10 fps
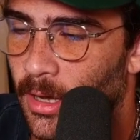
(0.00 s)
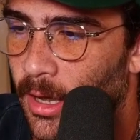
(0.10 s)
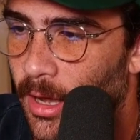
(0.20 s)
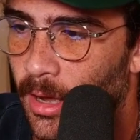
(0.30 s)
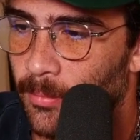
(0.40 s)

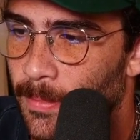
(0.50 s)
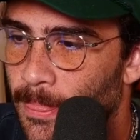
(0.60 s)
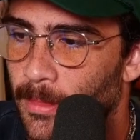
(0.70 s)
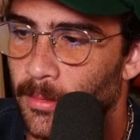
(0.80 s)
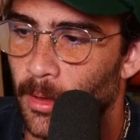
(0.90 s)
A
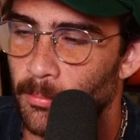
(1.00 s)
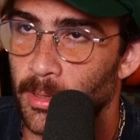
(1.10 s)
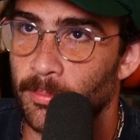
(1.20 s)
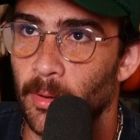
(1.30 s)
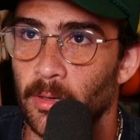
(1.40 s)

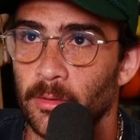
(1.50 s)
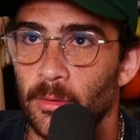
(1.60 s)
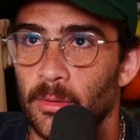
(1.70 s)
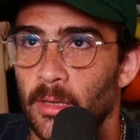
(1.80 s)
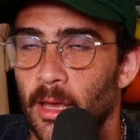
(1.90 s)
big part of
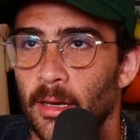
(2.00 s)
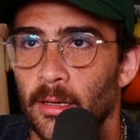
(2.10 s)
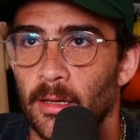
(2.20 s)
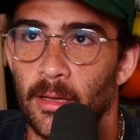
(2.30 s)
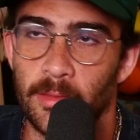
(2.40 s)
doing that,
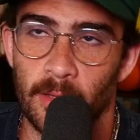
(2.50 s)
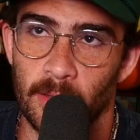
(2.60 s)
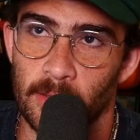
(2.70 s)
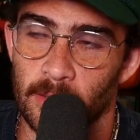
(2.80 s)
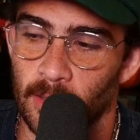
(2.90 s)
I
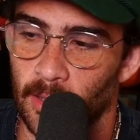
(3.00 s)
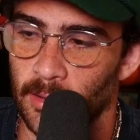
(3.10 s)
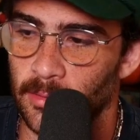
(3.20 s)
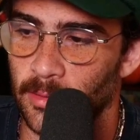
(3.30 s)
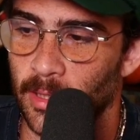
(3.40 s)
think,
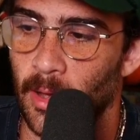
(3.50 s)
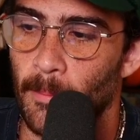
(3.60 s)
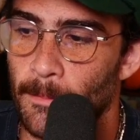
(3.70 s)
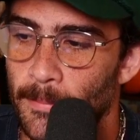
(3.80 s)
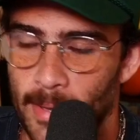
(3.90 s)
like a
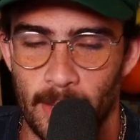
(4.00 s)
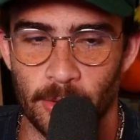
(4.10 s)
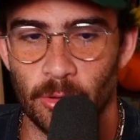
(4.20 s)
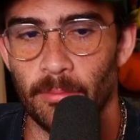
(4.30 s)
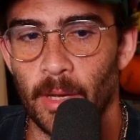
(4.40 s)

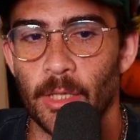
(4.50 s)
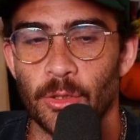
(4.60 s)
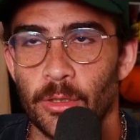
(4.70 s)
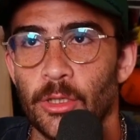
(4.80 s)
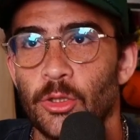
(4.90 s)
major, major
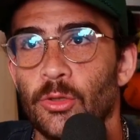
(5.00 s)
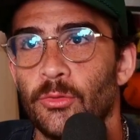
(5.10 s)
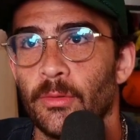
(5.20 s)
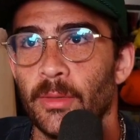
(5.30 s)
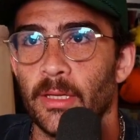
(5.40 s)
issue for me